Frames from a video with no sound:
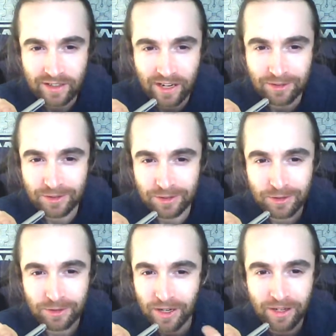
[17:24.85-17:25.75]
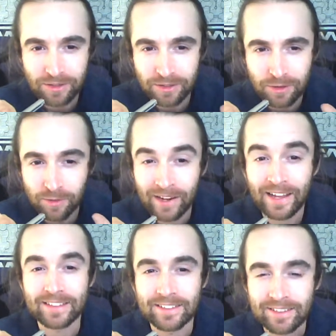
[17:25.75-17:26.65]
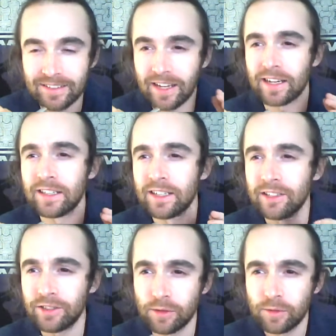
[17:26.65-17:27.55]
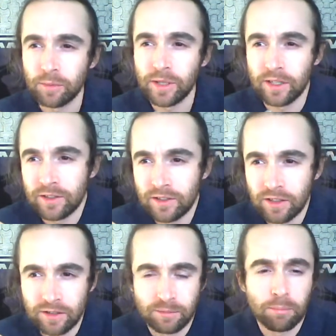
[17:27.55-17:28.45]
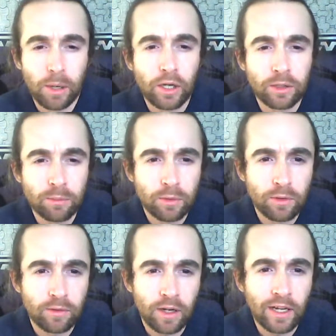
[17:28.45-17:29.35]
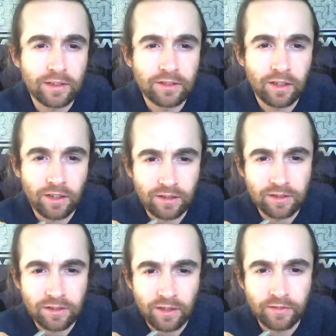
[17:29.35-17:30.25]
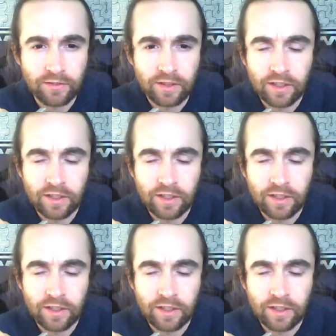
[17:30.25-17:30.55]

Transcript: How do you relate to that? So for me, I said burning ball of light, like the sun.